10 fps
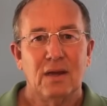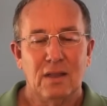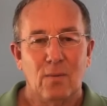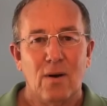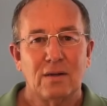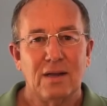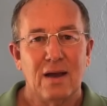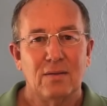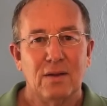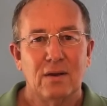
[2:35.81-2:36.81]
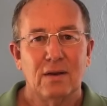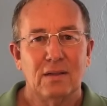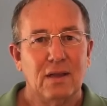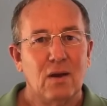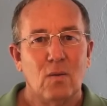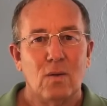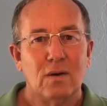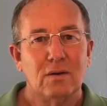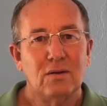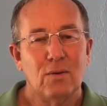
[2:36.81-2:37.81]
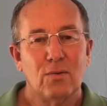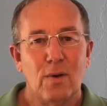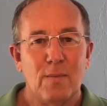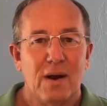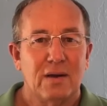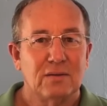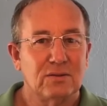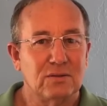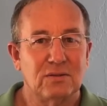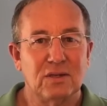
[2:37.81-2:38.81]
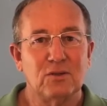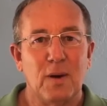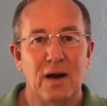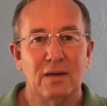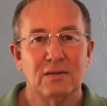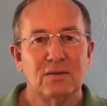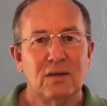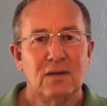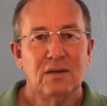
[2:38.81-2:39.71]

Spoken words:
and they walk down there and they go 1 or 2 or 3 miles or 6 miles,